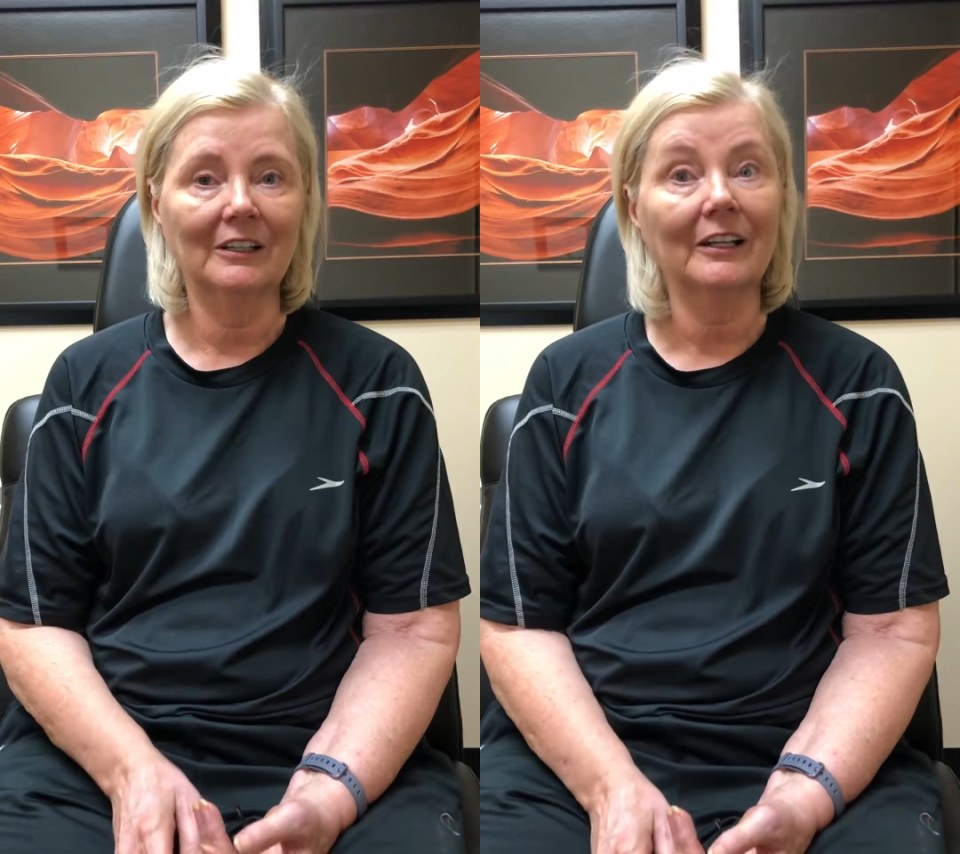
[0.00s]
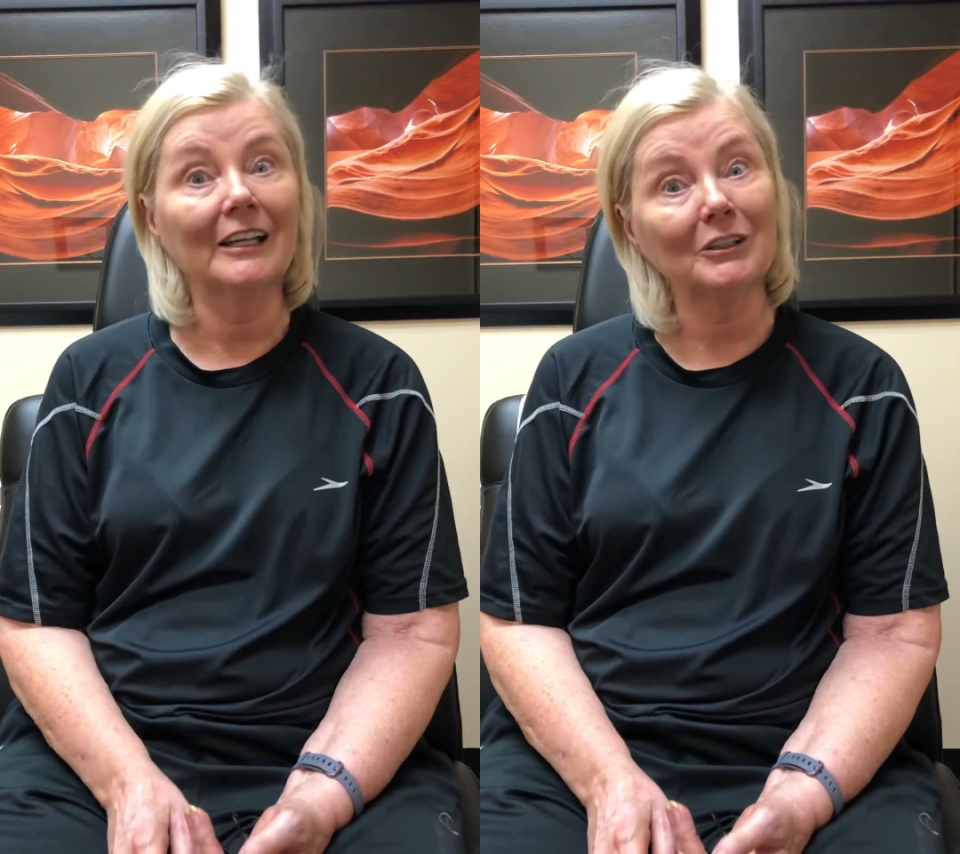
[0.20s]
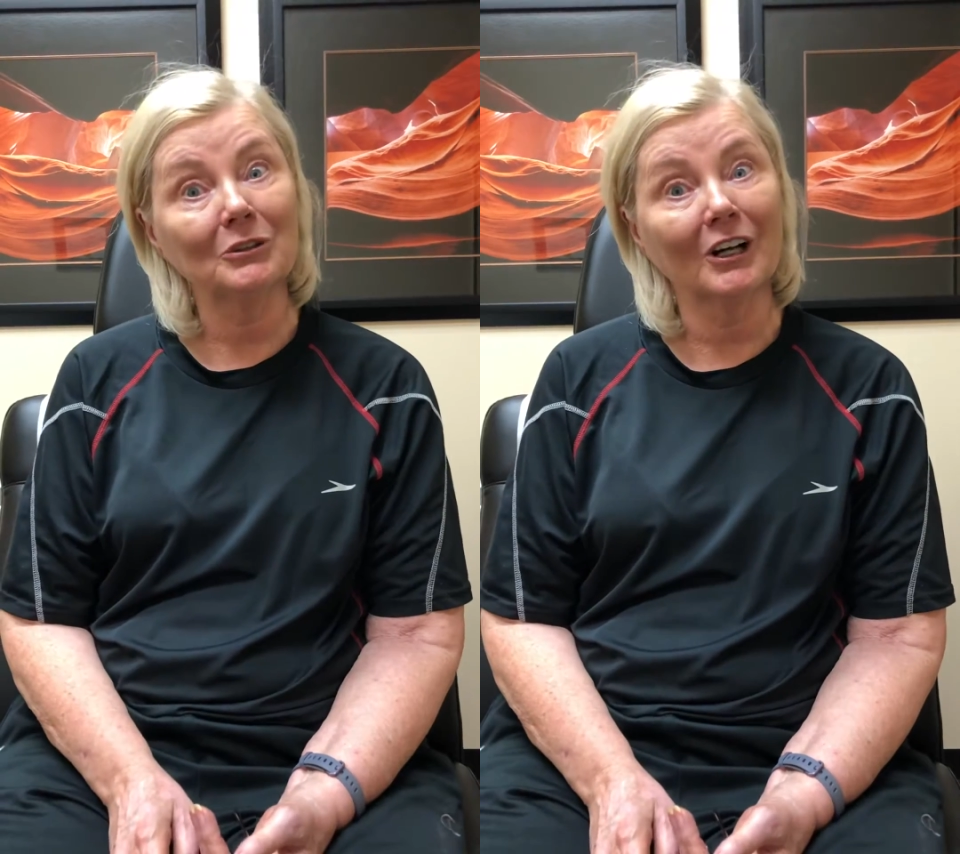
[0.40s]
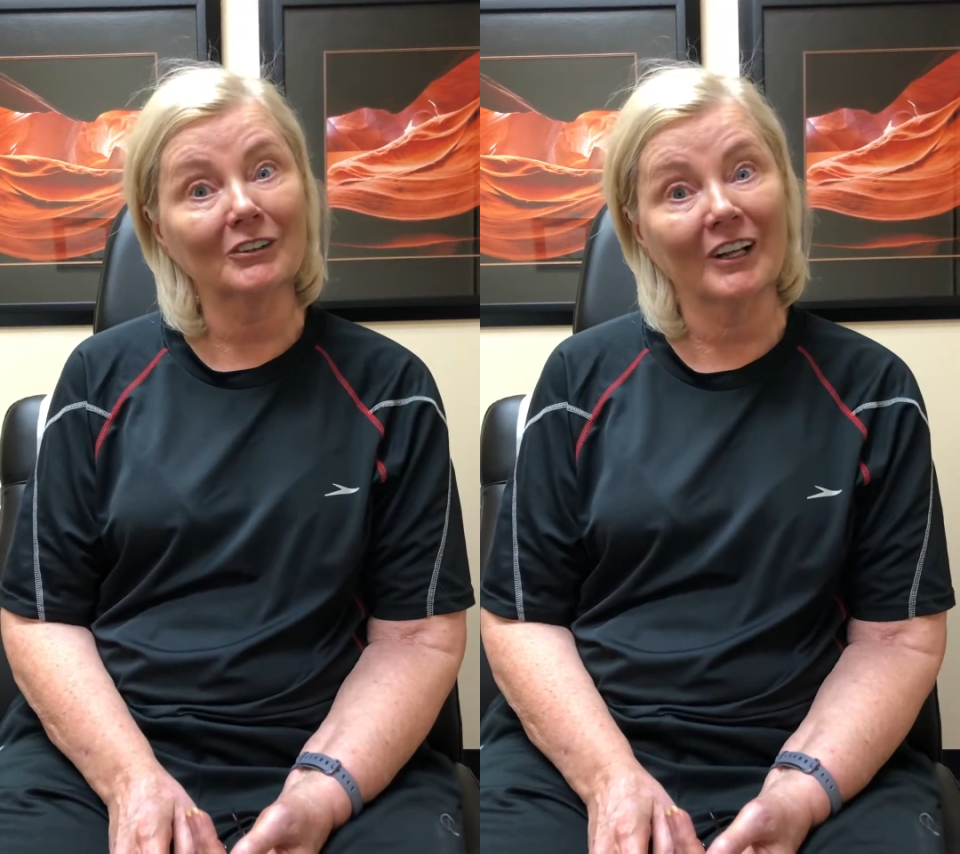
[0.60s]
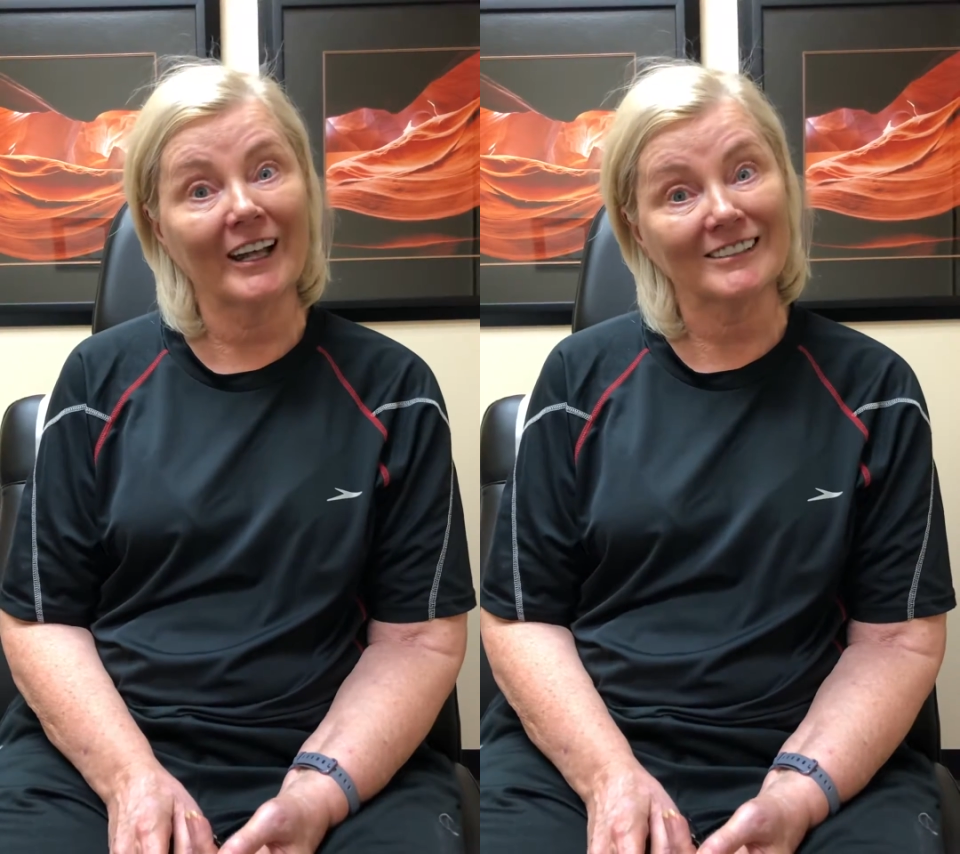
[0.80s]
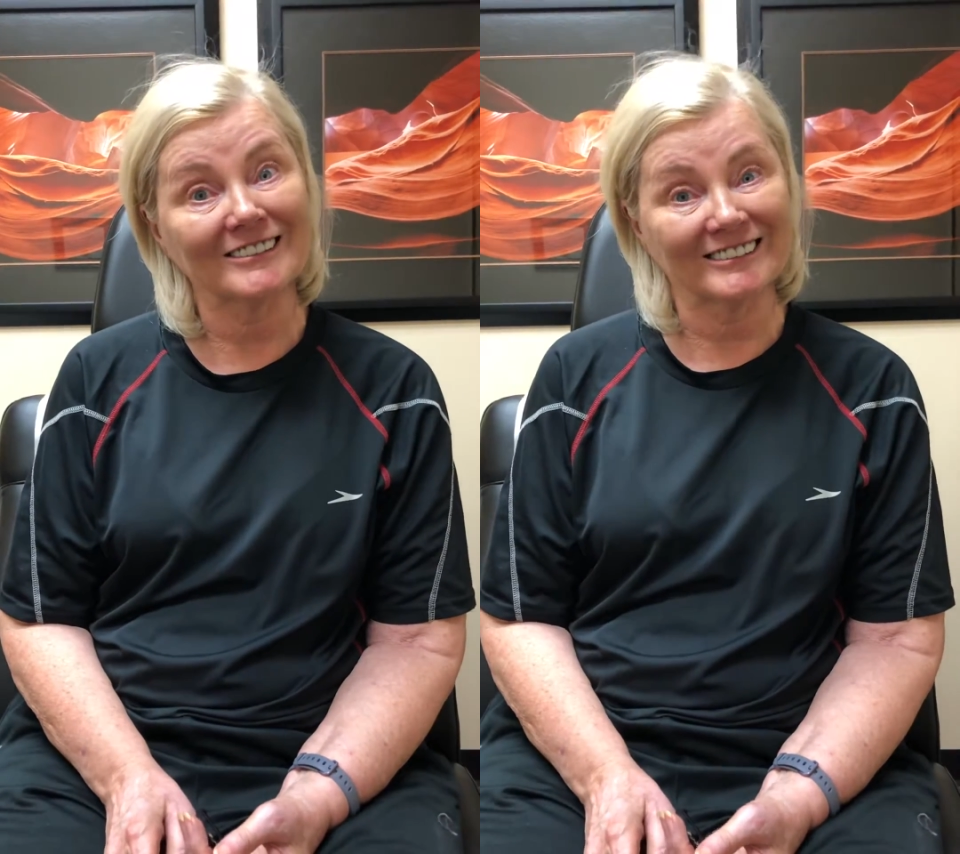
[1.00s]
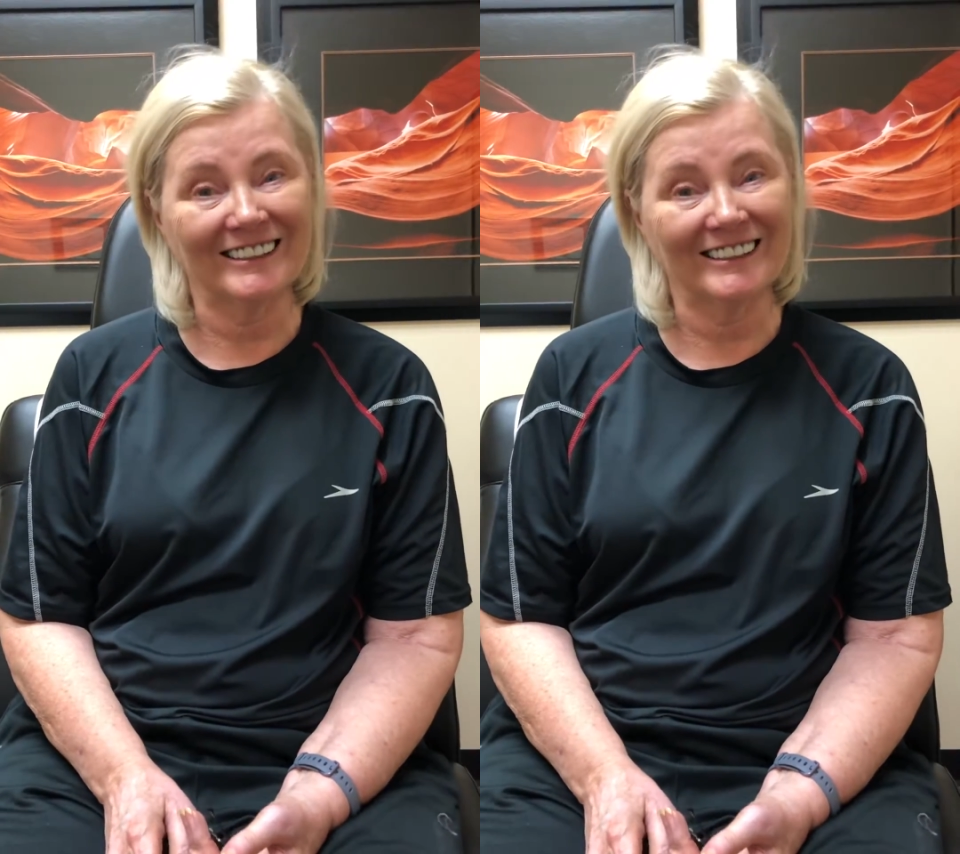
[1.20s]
thank you, Dr. Hansen.